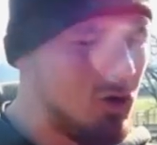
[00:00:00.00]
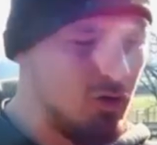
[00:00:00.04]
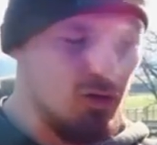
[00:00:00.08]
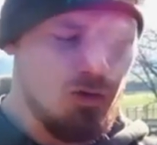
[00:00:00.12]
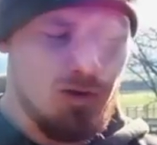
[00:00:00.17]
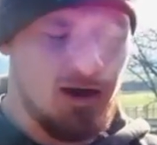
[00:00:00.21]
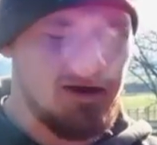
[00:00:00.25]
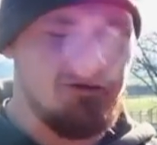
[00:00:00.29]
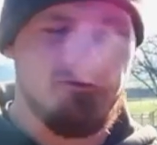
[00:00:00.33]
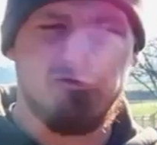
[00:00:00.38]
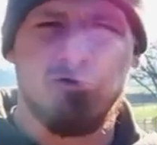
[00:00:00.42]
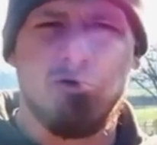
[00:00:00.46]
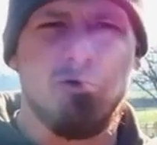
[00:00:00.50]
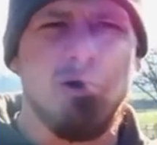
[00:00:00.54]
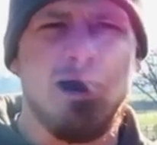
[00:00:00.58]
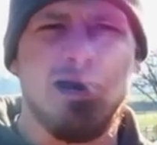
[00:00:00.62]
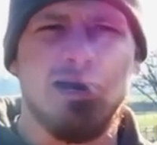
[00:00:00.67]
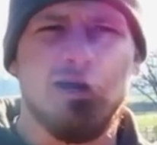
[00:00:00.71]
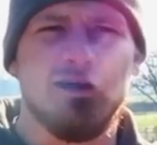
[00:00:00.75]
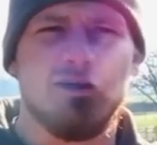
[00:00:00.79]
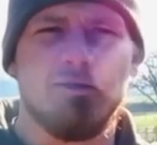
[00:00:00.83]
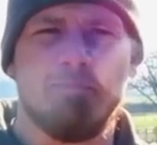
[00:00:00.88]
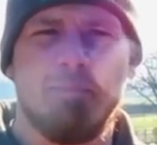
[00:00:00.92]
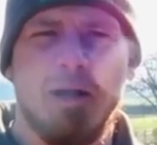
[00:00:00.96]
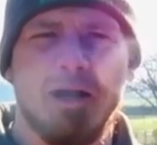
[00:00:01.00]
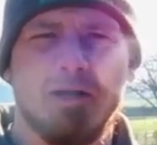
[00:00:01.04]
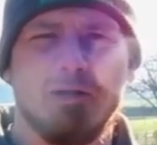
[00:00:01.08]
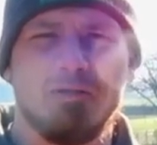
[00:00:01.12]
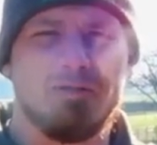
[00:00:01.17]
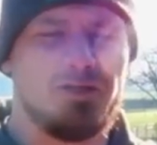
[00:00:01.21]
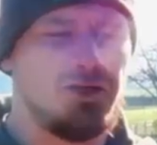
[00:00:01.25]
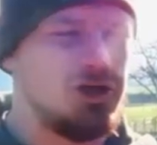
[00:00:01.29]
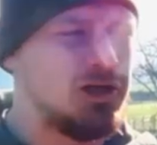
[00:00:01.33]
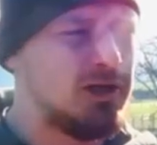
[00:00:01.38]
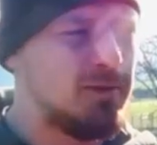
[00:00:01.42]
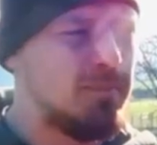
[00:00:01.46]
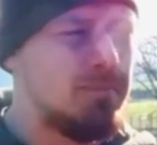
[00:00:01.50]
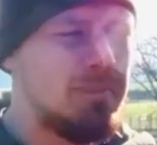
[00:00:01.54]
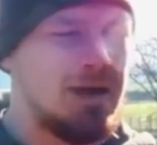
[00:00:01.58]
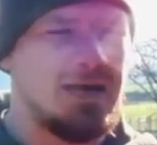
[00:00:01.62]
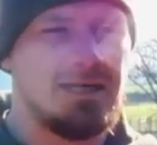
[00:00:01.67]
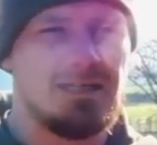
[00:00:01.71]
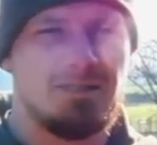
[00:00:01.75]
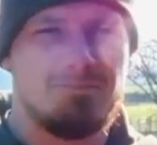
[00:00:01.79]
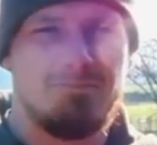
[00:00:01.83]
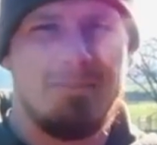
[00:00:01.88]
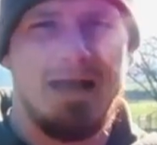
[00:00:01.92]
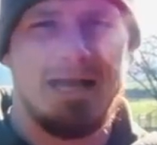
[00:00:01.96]
All the way through any of the bundles, you can
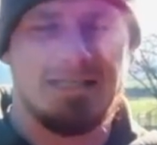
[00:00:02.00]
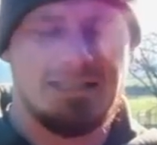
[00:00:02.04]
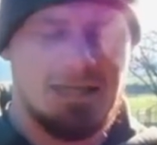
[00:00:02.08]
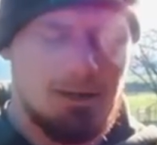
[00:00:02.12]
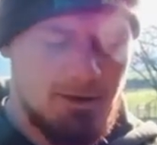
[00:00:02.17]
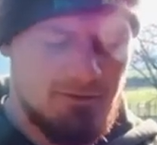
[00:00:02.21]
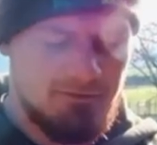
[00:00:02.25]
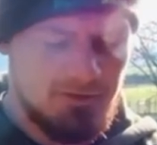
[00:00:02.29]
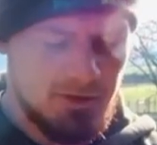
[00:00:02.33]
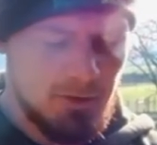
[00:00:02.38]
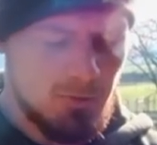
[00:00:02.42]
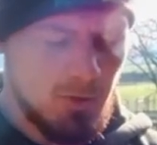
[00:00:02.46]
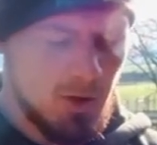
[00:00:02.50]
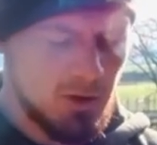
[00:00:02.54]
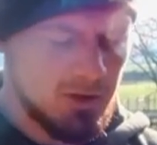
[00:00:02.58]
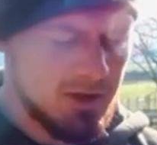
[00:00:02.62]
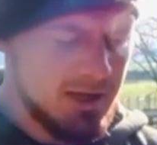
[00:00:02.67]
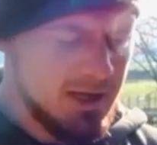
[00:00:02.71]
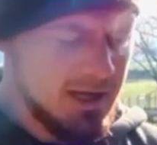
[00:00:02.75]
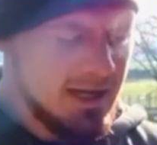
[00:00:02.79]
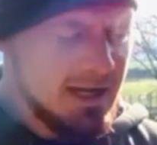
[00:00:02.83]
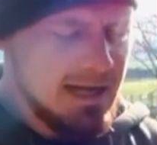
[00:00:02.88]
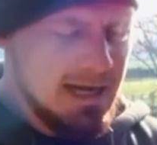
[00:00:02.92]
mix and match however you want.